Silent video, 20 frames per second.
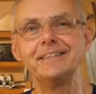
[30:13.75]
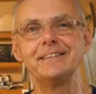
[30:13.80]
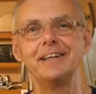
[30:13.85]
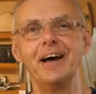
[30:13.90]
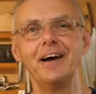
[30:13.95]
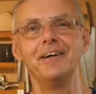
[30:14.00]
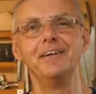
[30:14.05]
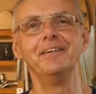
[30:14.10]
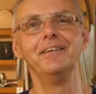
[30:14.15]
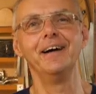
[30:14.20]
so
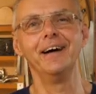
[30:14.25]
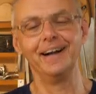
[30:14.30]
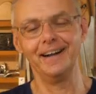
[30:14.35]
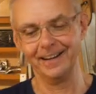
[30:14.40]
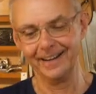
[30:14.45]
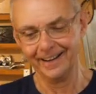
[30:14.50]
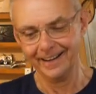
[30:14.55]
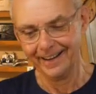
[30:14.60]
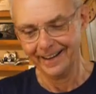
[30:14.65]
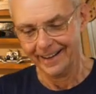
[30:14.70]

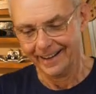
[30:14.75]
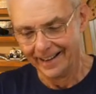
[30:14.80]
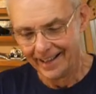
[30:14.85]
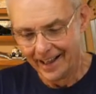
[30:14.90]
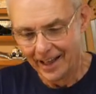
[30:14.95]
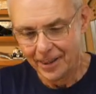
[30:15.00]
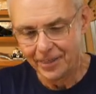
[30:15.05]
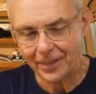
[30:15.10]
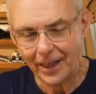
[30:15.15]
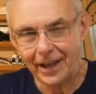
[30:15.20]

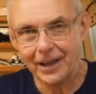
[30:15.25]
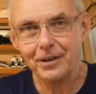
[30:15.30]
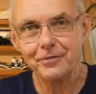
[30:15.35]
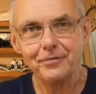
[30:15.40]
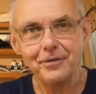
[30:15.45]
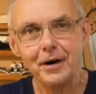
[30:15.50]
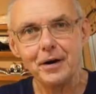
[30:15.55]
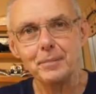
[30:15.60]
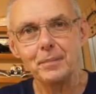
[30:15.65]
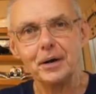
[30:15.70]
thank you
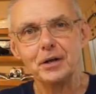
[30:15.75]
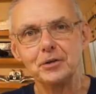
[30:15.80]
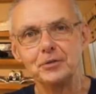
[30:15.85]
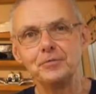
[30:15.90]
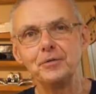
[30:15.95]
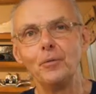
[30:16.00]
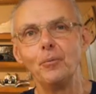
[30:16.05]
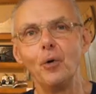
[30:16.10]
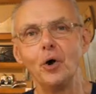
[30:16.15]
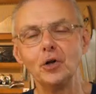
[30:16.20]
very much
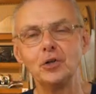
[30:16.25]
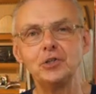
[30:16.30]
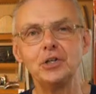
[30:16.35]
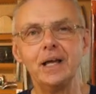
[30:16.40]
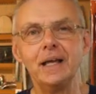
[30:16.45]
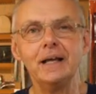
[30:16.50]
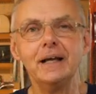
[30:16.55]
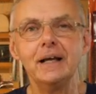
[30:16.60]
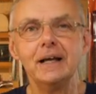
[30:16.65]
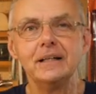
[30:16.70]
for
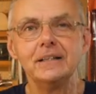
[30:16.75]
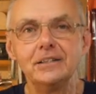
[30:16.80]
watching.